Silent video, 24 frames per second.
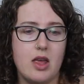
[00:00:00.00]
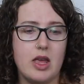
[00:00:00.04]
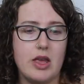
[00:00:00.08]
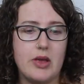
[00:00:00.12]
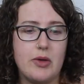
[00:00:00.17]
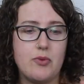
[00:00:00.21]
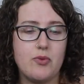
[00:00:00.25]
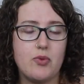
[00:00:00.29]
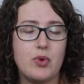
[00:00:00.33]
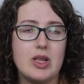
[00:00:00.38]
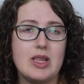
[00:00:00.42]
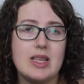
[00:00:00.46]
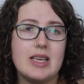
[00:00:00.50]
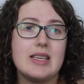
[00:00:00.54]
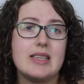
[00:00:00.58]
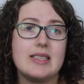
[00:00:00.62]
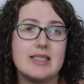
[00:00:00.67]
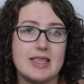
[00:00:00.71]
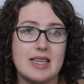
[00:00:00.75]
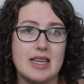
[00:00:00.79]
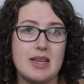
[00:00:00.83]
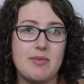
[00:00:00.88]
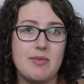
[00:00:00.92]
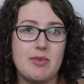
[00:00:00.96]
It really
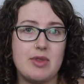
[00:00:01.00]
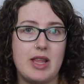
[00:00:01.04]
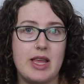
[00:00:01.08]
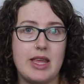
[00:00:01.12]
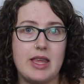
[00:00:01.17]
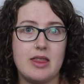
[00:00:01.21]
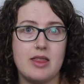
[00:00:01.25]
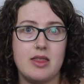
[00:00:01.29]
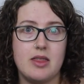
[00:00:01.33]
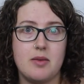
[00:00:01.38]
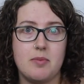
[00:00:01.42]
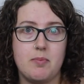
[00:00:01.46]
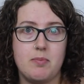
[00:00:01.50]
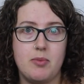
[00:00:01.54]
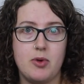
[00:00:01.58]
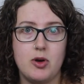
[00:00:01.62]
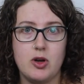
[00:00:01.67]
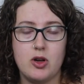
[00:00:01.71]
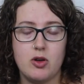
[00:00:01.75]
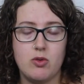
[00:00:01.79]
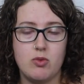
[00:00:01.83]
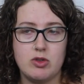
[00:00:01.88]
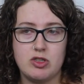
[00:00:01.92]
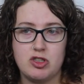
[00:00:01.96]
seemed like the
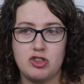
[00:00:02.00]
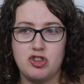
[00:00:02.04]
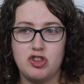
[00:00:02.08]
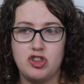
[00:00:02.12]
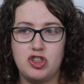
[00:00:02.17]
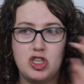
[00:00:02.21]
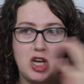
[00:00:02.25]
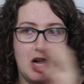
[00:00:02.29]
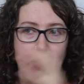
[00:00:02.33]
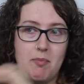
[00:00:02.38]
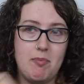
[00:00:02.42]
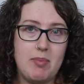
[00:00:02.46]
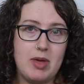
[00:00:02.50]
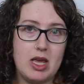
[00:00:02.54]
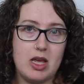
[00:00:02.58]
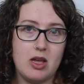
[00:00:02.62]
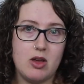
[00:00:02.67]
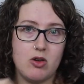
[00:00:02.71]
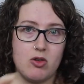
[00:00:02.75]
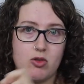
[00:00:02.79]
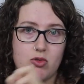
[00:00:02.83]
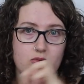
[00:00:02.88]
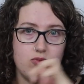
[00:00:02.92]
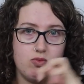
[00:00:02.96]
book was
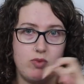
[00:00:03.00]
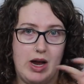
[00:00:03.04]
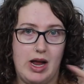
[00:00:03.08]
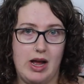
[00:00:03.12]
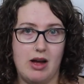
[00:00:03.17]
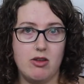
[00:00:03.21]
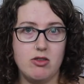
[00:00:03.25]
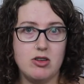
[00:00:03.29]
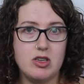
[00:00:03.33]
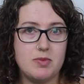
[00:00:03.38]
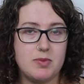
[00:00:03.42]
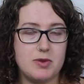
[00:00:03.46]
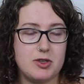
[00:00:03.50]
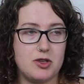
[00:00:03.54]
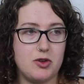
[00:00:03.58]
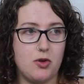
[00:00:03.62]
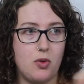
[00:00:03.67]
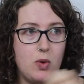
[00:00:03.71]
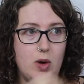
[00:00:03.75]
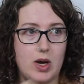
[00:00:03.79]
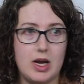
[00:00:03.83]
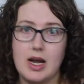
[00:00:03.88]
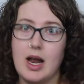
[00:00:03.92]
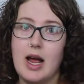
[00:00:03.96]
jumping around
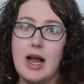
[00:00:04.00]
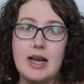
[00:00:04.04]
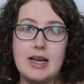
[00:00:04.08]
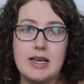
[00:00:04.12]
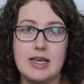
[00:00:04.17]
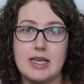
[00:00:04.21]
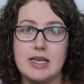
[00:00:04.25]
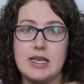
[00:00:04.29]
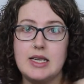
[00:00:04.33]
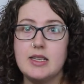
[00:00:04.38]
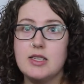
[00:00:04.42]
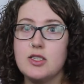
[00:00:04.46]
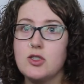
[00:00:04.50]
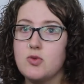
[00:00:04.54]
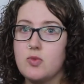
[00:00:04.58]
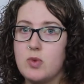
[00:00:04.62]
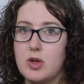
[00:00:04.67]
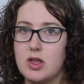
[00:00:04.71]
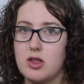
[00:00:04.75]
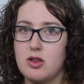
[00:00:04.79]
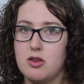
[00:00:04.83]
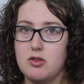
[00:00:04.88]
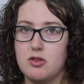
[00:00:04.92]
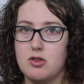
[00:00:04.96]
between ideas
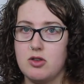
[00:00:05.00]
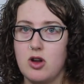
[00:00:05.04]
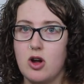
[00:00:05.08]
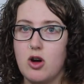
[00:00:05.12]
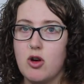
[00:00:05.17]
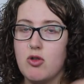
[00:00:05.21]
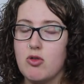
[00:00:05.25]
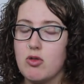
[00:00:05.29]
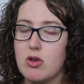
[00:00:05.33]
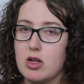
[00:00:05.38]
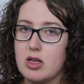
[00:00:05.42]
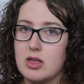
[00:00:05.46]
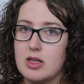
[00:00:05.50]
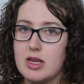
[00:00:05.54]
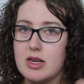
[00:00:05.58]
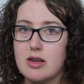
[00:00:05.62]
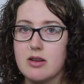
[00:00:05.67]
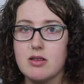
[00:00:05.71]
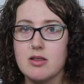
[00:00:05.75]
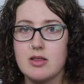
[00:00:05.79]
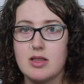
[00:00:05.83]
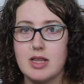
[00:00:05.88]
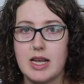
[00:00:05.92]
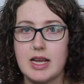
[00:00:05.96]
with no
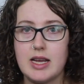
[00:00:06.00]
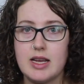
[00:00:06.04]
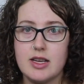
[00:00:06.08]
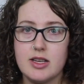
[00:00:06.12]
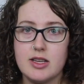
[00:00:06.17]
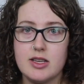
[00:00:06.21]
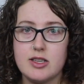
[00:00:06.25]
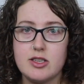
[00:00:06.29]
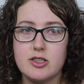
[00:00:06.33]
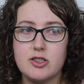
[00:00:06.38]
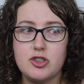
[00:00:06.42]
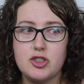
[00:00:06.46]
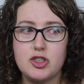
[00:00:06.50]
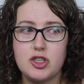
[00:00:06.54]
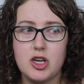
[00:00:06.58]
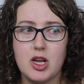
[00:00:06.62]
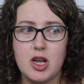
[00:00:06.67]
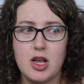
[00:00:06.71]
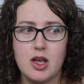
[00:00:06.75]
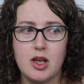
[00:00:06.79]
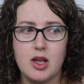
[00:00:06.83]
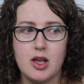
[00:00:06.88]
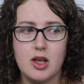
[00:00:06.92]
clear linkage.